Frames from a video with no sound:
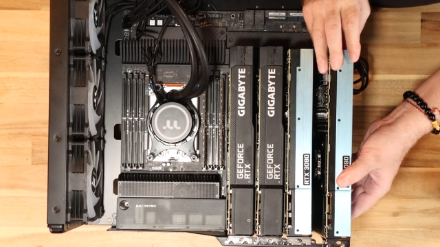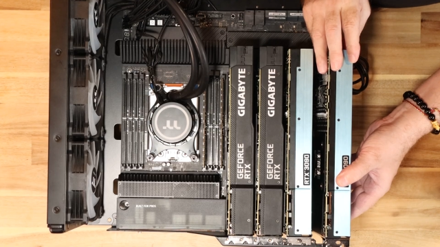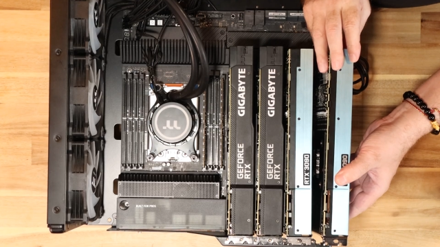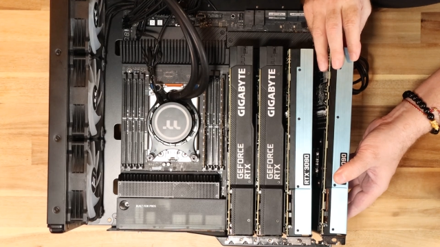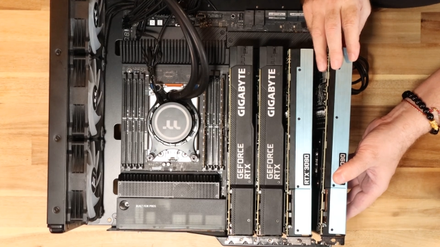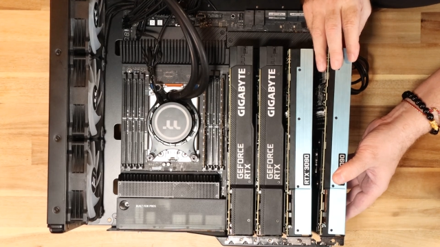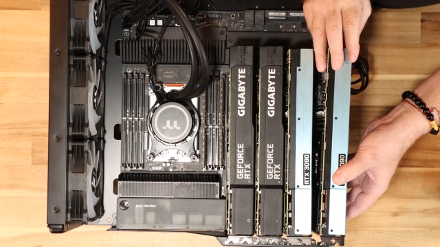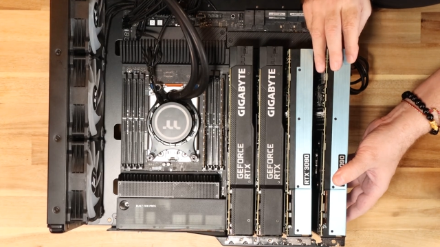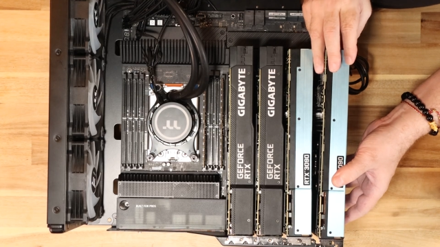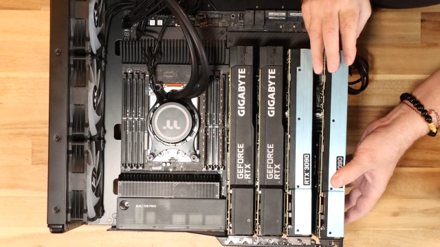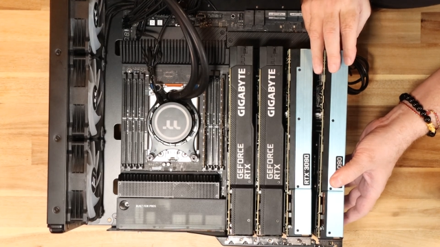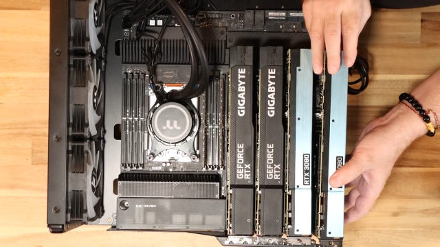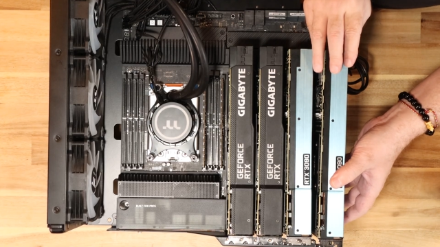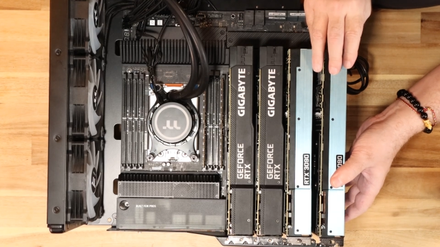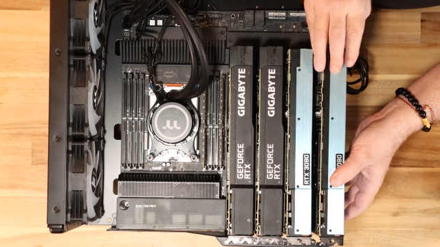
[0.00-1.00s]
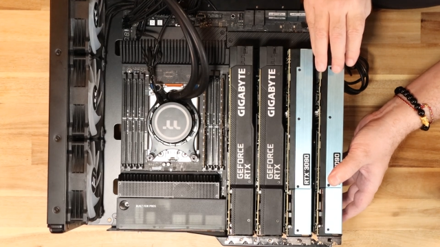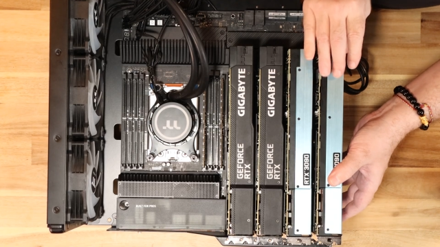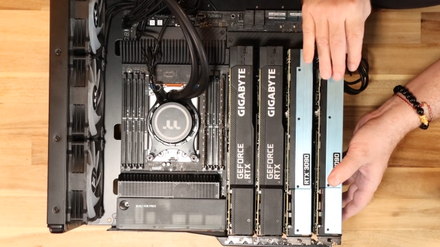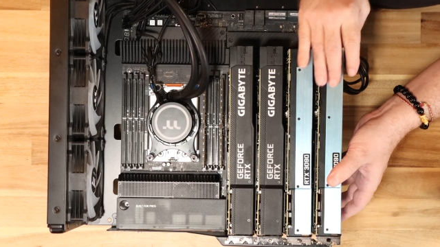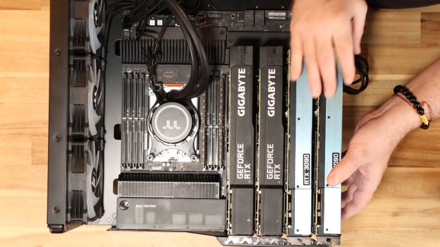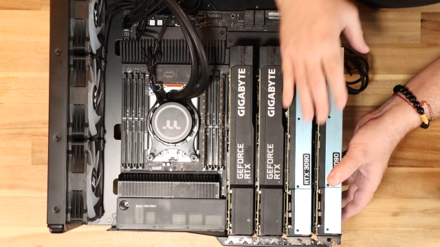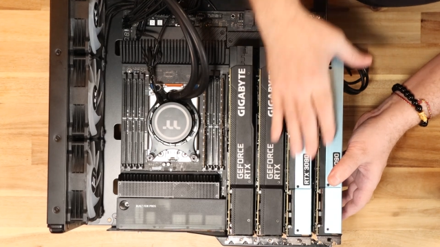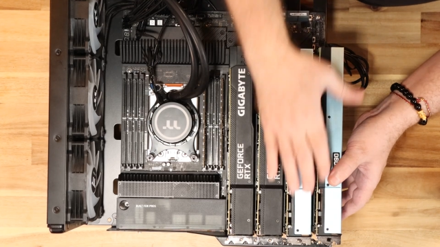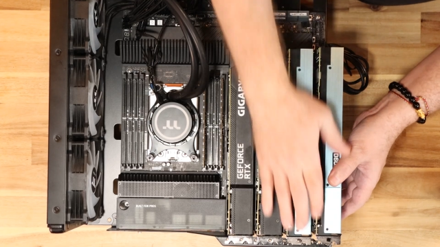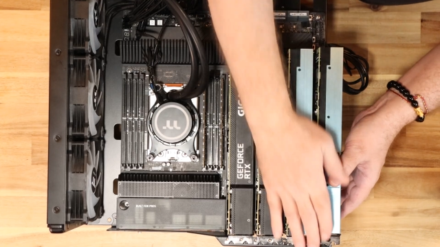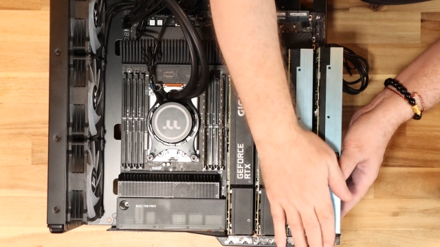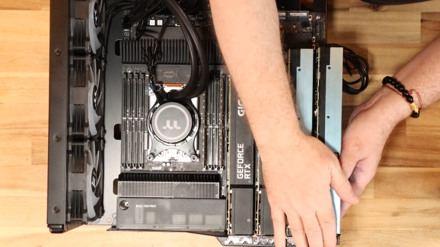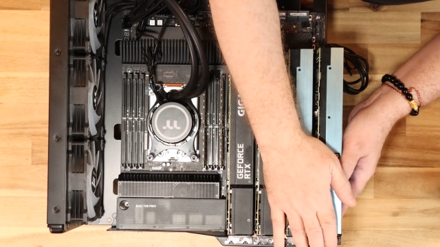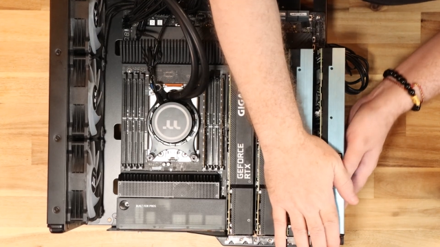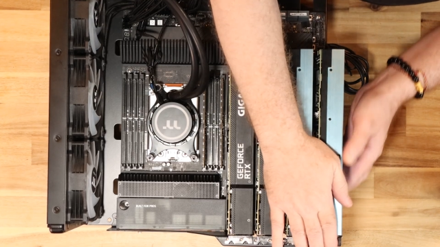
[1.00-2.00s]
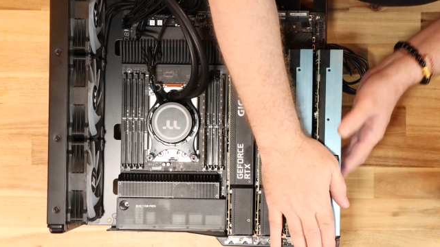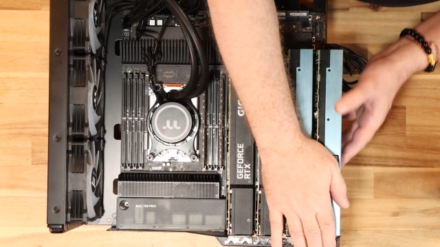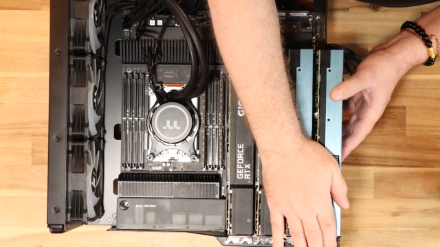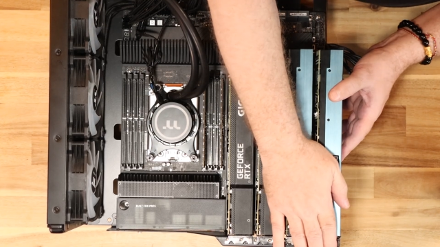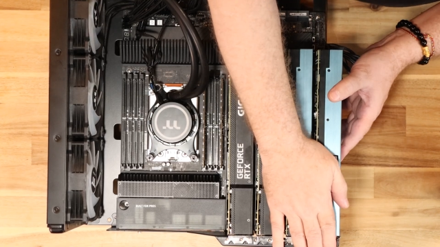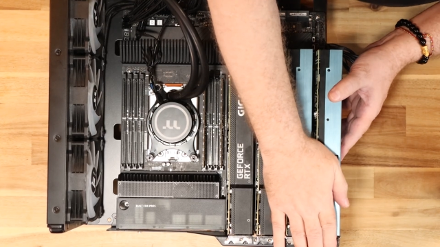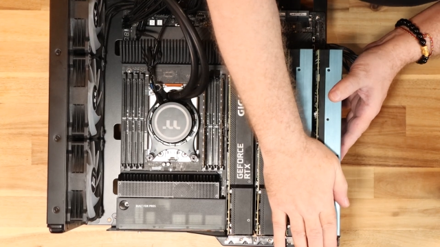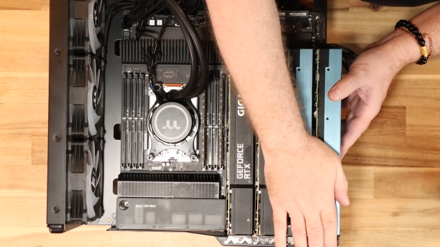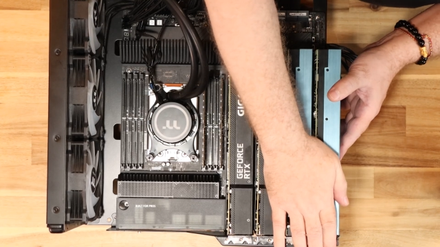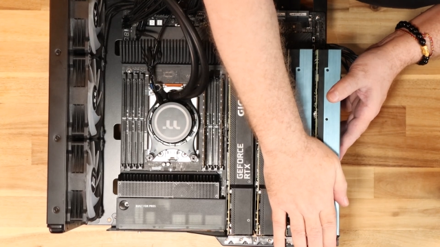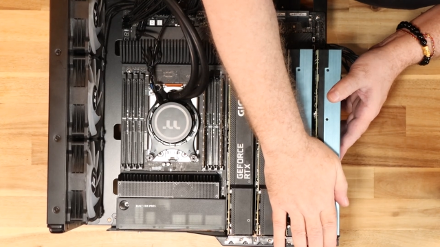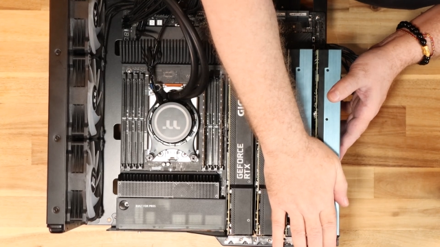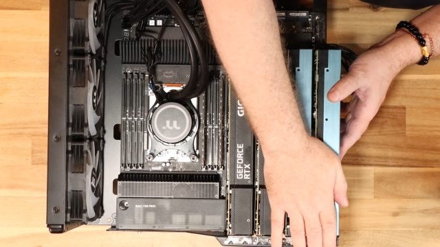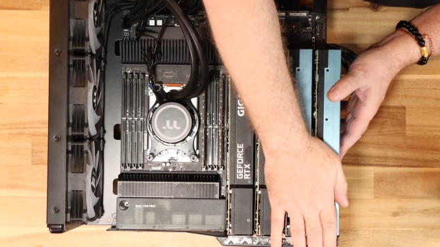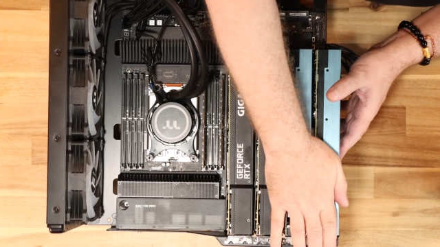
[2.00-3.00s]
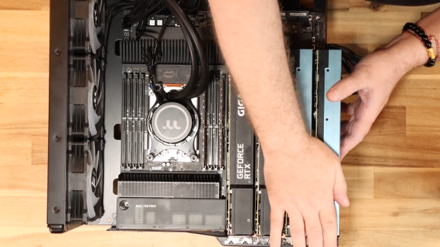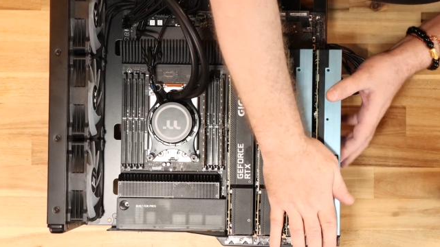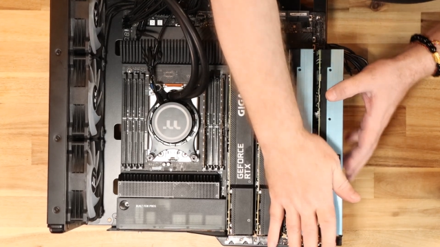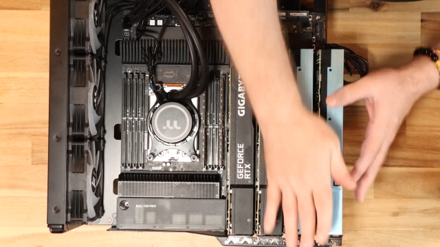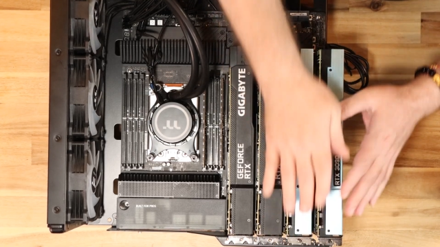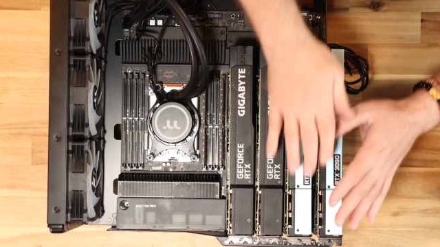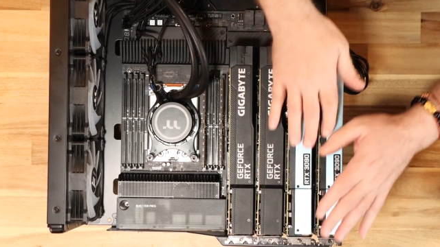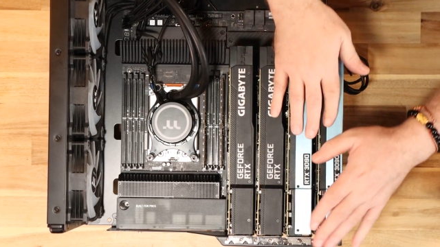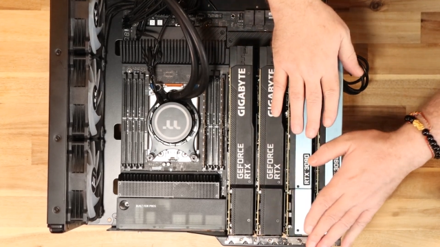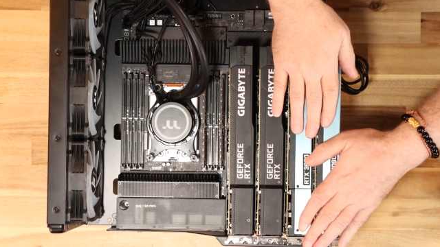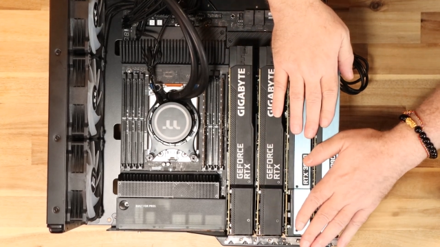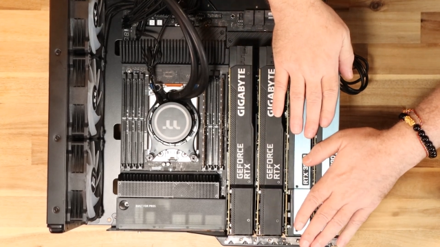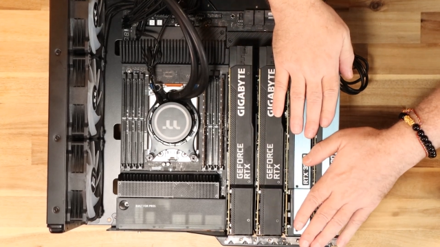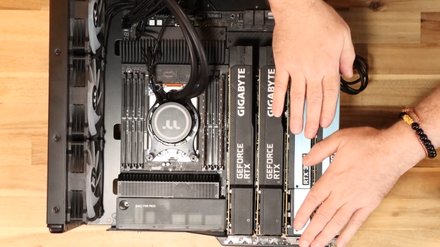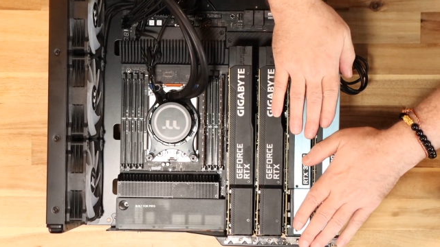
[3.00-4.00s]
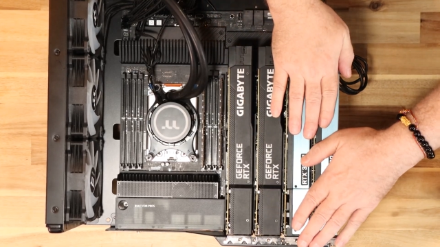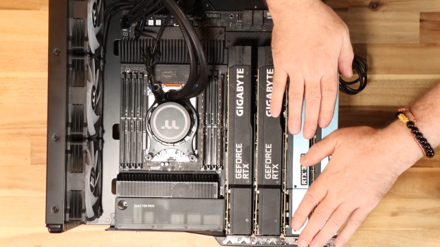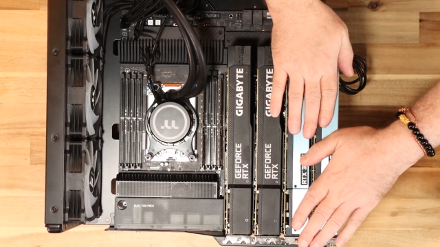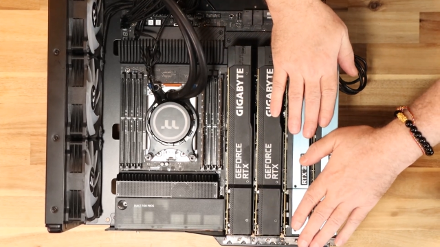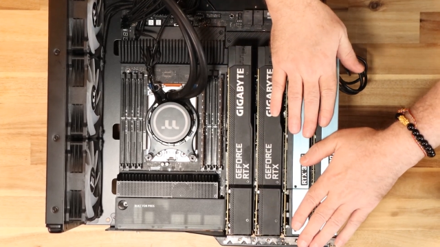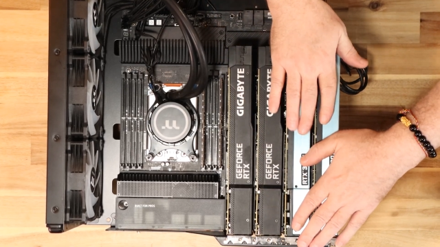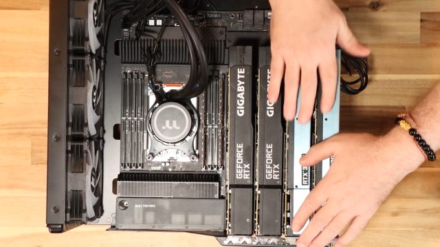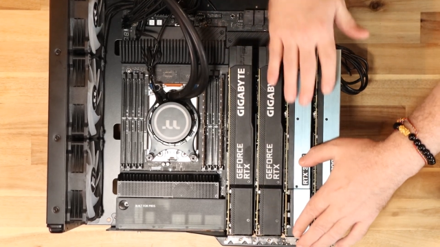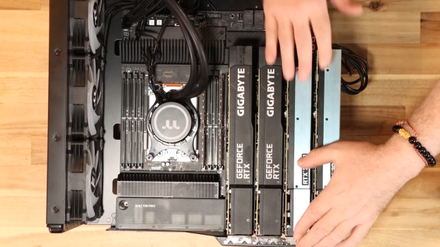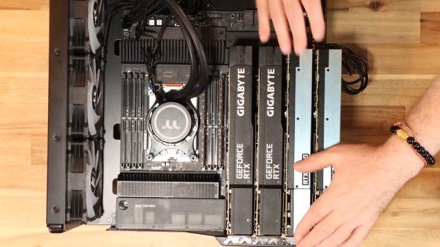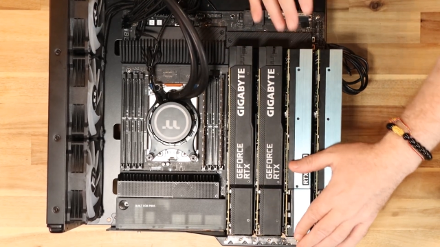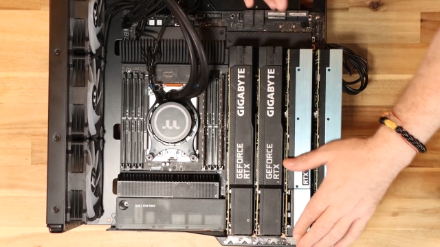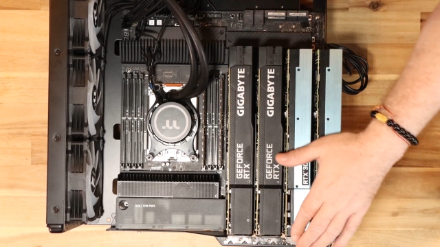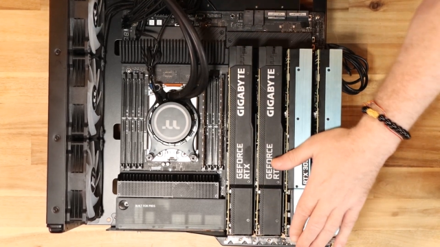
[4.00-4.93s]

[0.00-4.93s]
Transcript: [unreadable: no face in view]